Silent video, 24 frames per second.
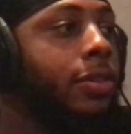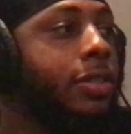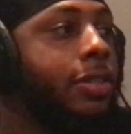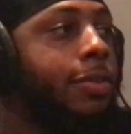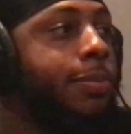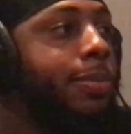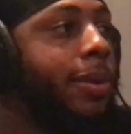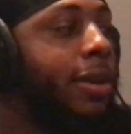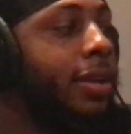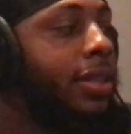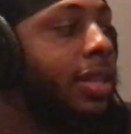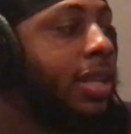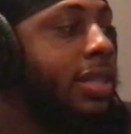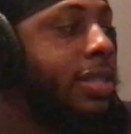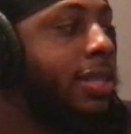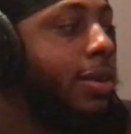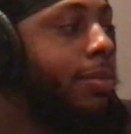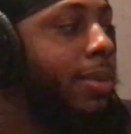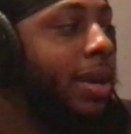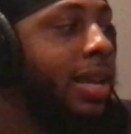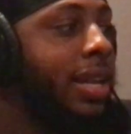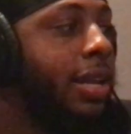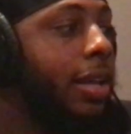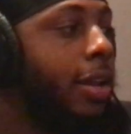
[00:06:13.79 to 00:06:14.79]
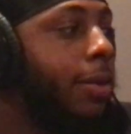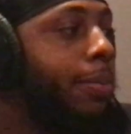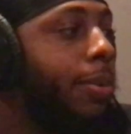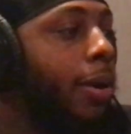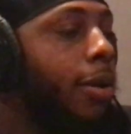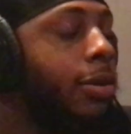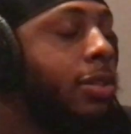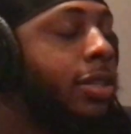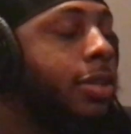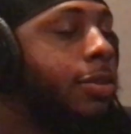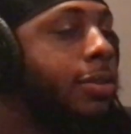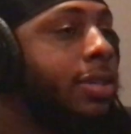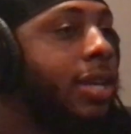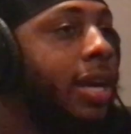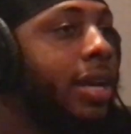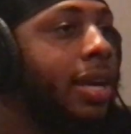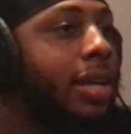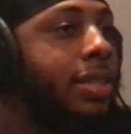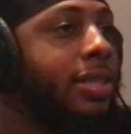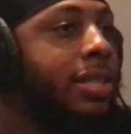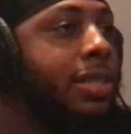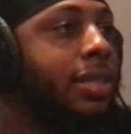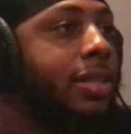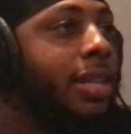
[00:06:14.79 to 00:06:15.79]
if it's his birthday or something, but he did a post. He was
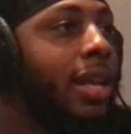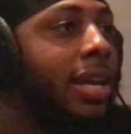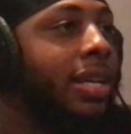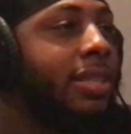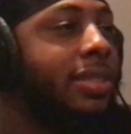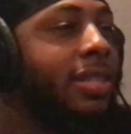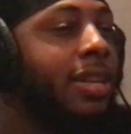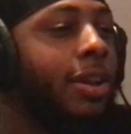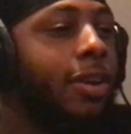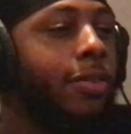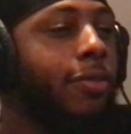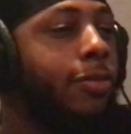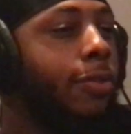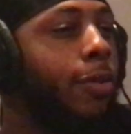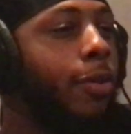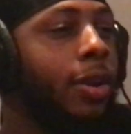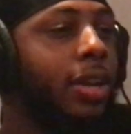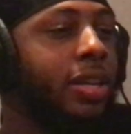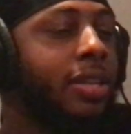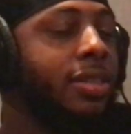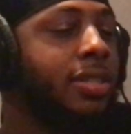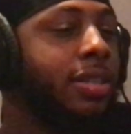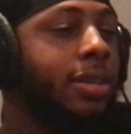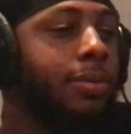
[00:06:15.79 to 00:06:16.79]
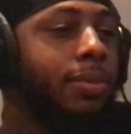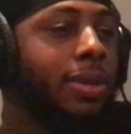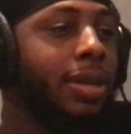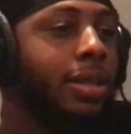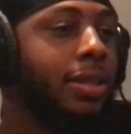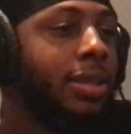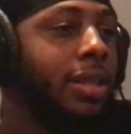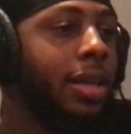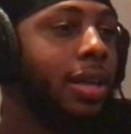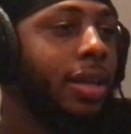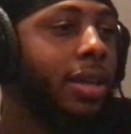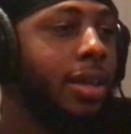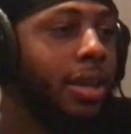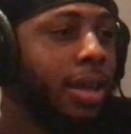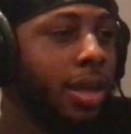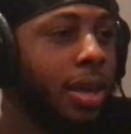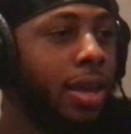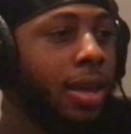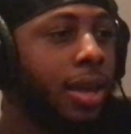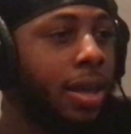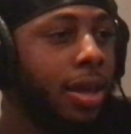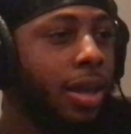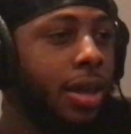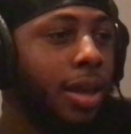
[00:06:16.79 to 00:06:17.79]
like, cause he like turned 40 or something like that.
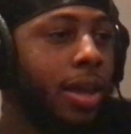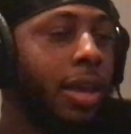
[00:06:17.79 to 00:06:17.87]
Yeah.